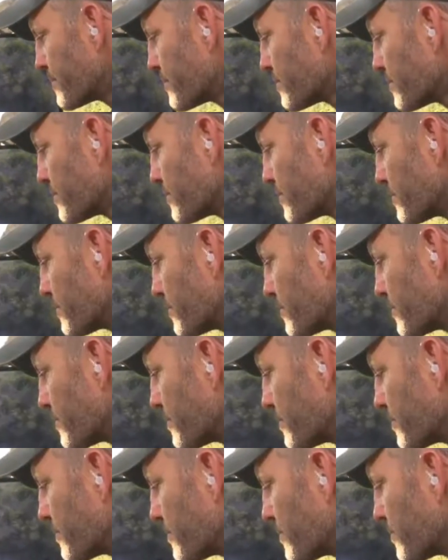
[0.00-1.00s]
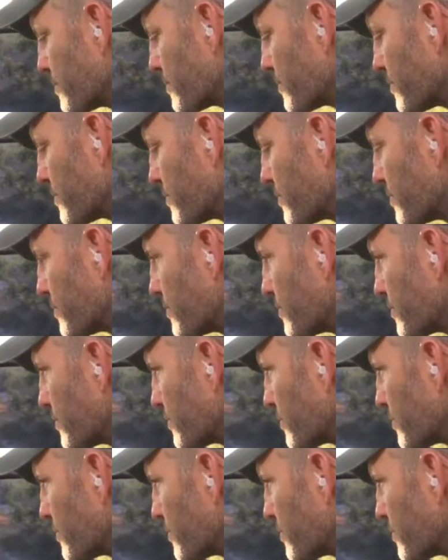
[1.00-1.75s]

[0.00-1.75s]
[no speech]